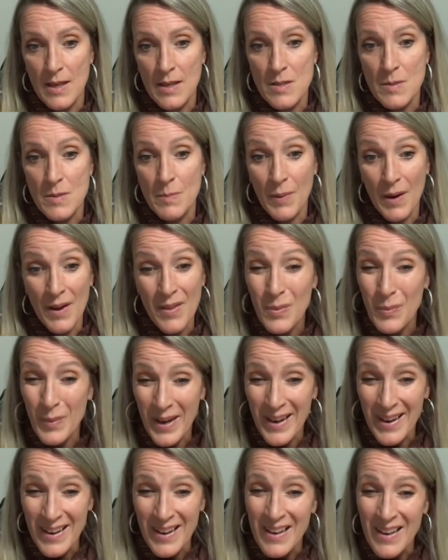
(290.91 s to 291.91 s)
And by the
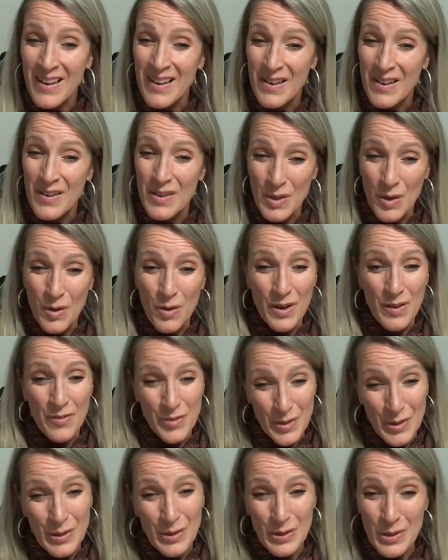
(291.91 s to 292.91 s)
way,
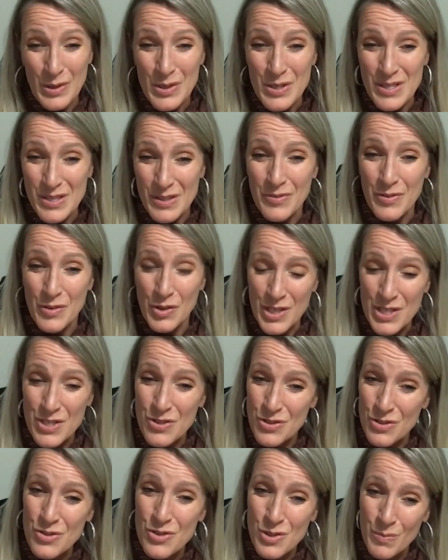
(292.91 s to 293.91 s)
if you're inclusive,
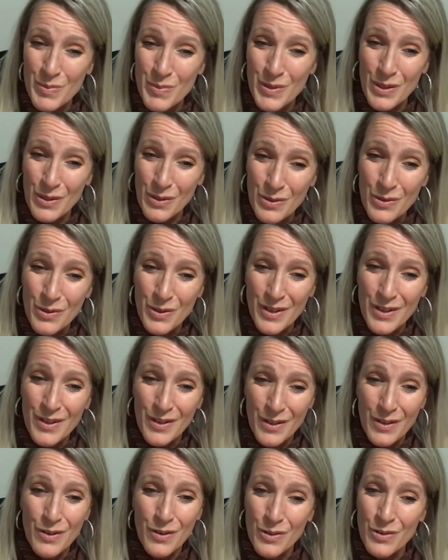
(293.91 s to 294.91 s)
Christians should be included
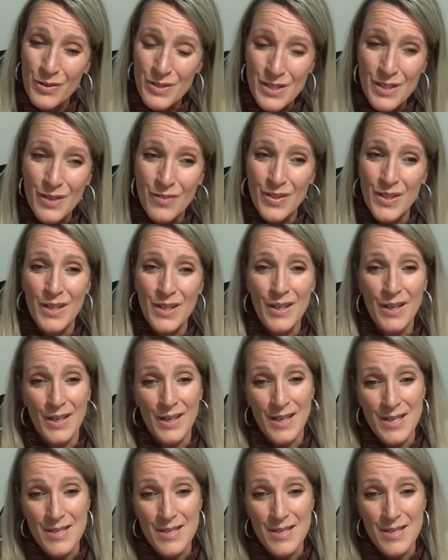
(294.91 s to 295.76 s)
in inclusivity.